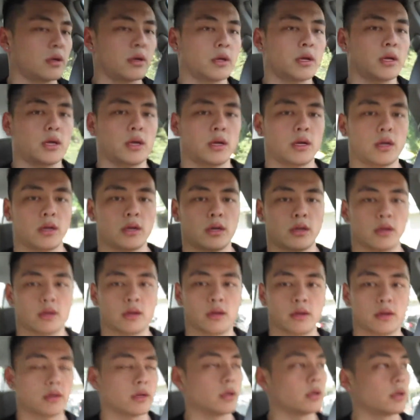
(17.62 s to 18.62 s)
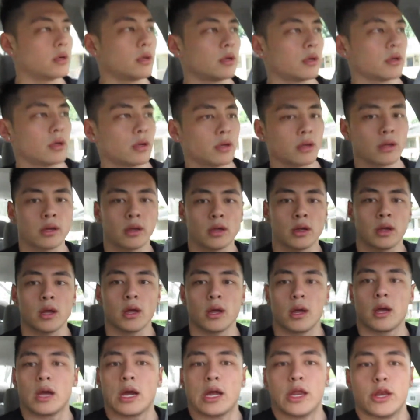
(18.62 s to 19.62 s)
and
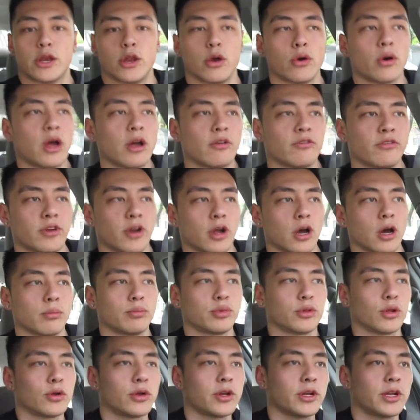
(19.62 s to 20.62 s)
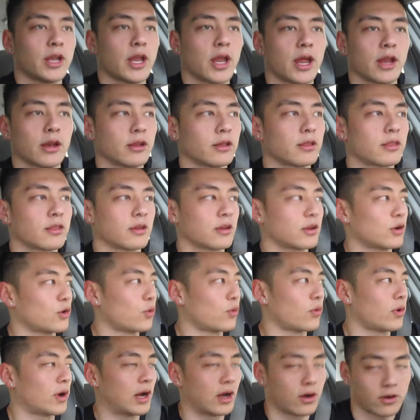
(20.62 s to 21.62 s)
I know I haven't uploaded anything in a
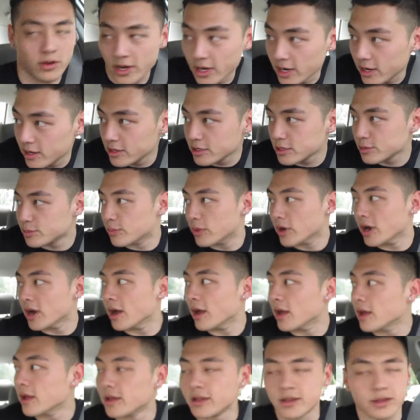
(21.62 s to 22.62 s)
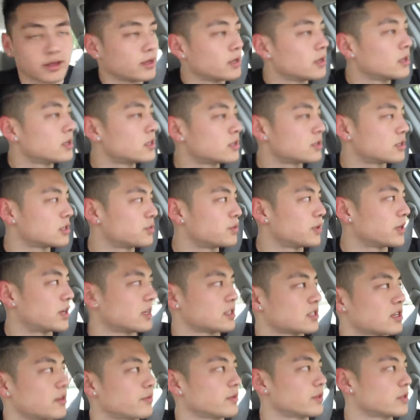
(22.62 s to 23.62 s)
while, guys, but it's just
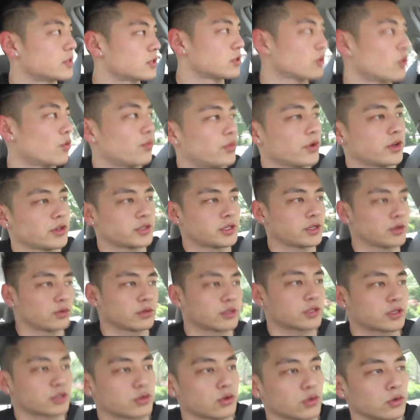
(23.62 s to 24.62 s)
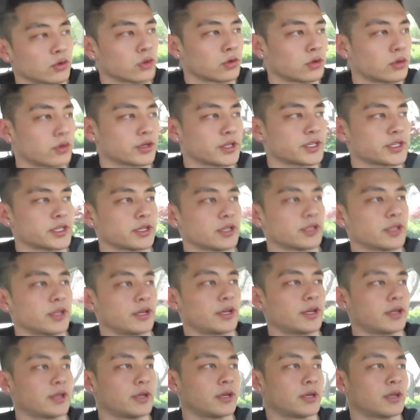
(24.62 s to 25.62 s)
because I've been so busy with school
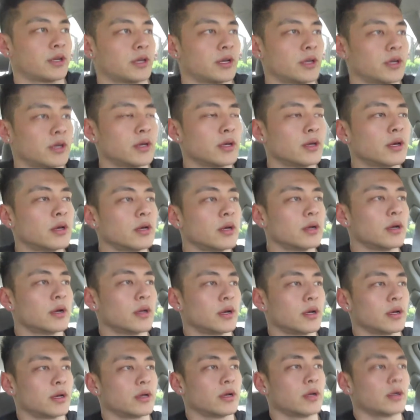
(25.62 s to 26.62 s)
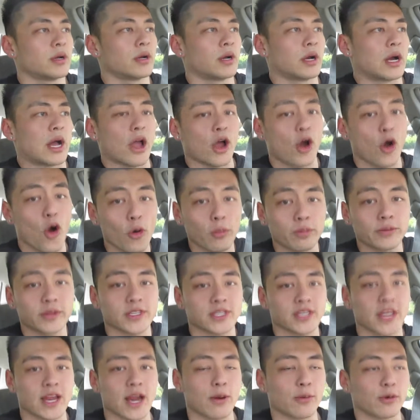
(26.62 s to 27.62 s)
recently. I hope
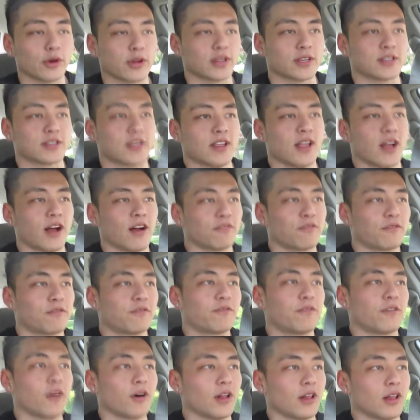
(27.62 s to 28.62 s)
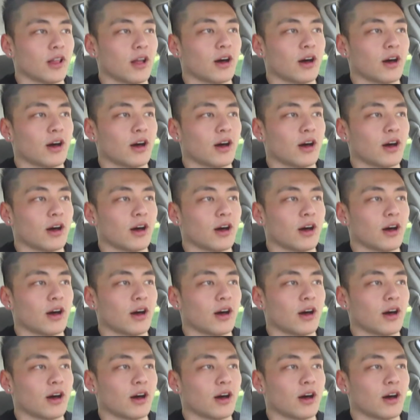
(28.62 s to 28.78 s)
this camera does not fall